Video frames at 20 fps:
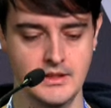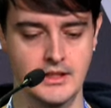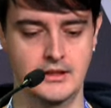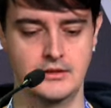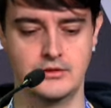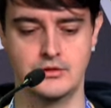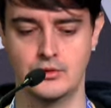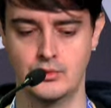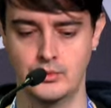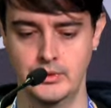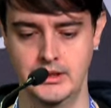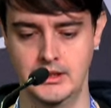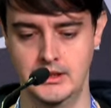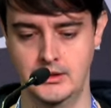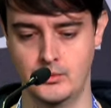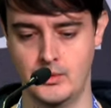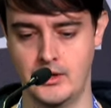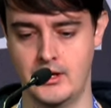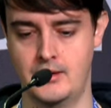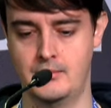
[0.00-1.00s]
And so
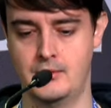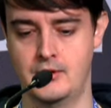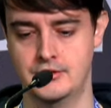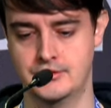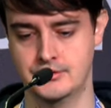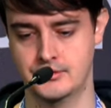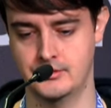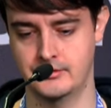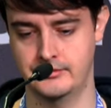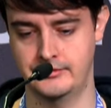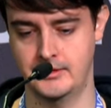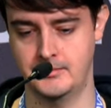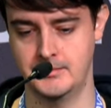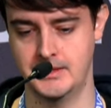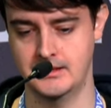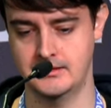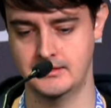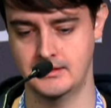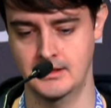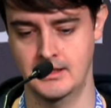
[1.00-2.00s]
we were able to confirm
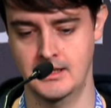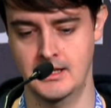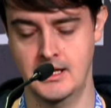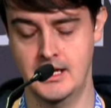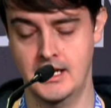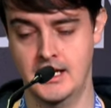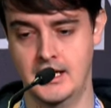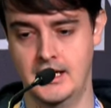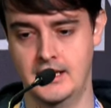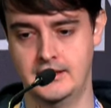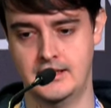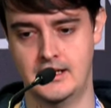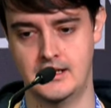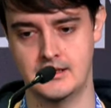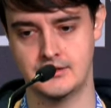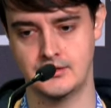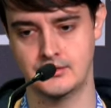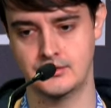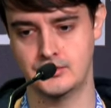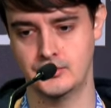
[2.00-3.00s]
that, and
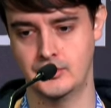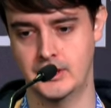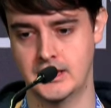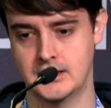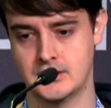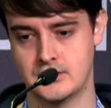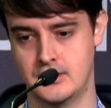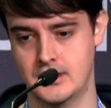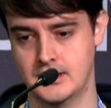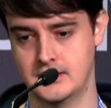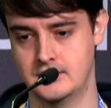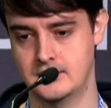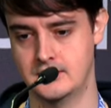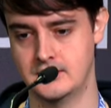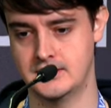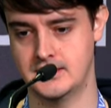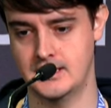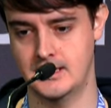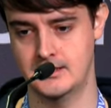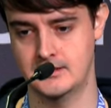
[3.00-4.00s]
also to extract the
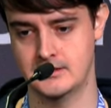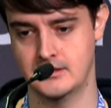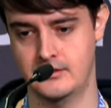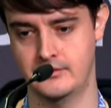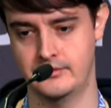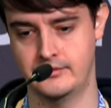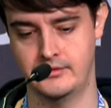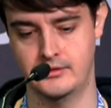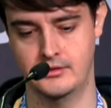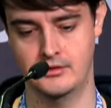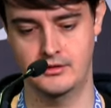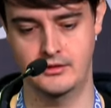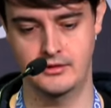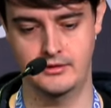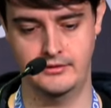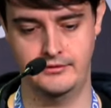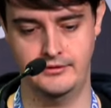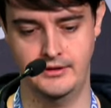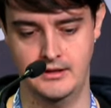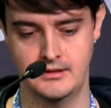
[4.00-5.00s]
size of
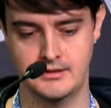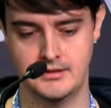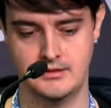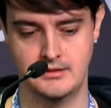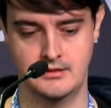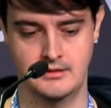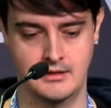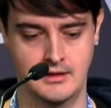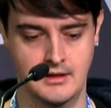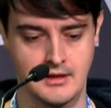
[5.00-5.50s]
fields,